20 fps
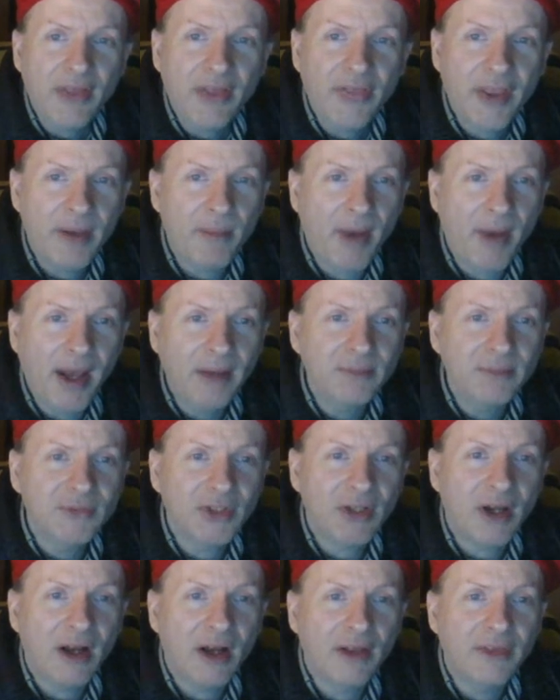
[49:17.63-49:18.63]
They mimed
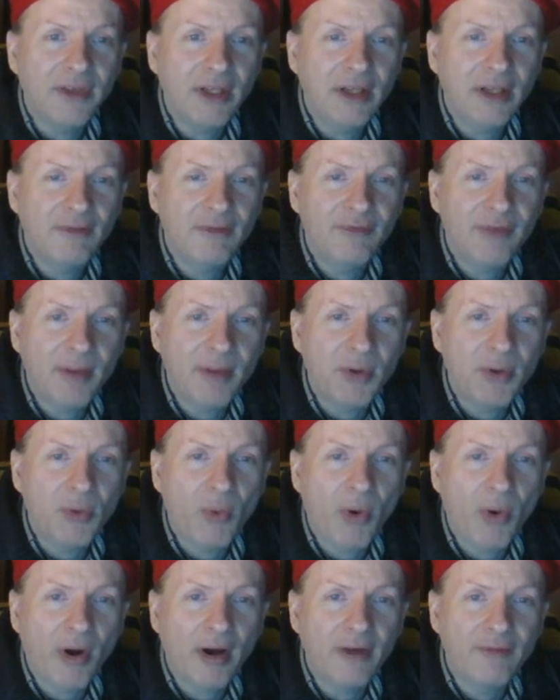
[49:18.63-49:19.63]
it on the
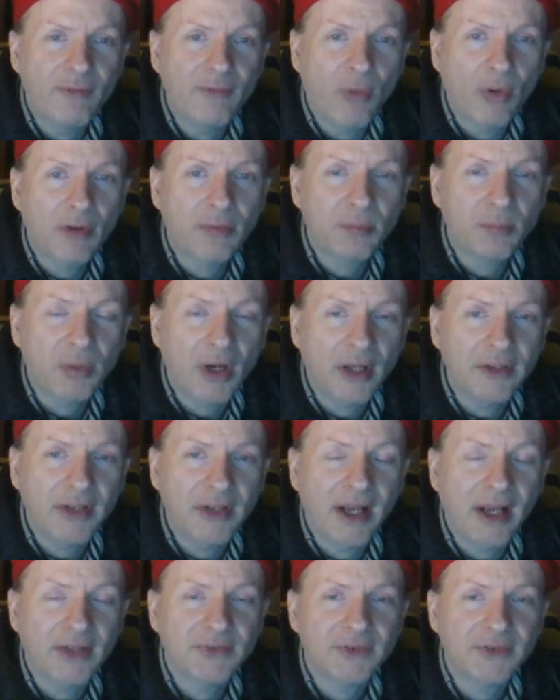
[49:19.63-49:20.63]
February 4th
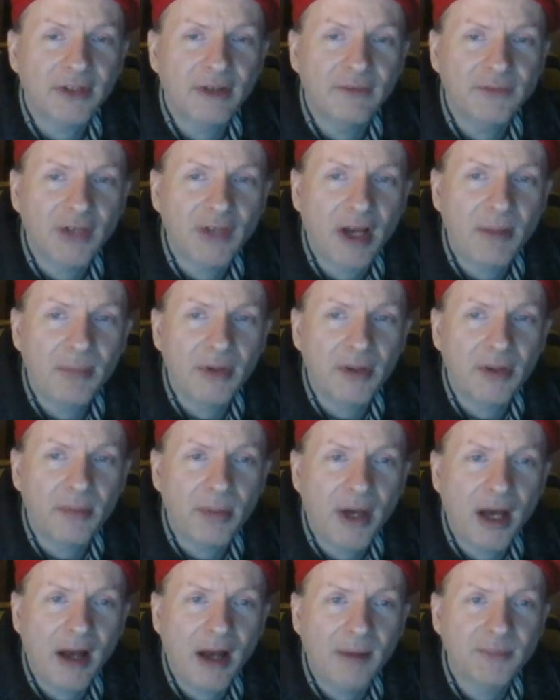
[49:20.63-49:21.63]
broadcast of Top of the
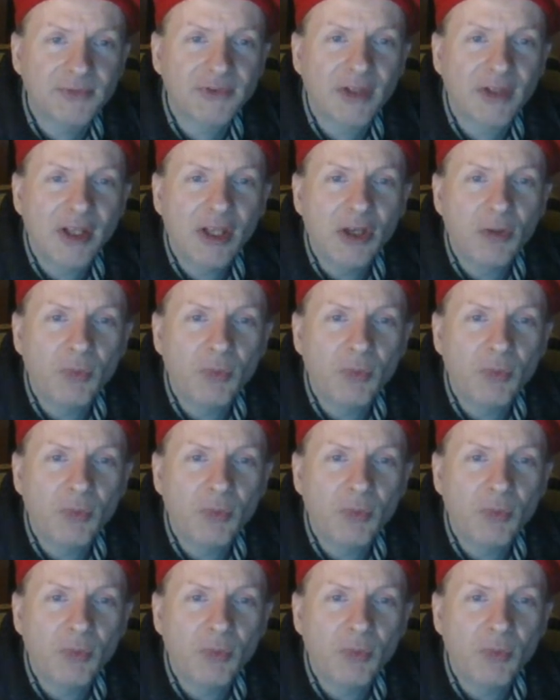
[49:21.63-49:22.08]
Pops,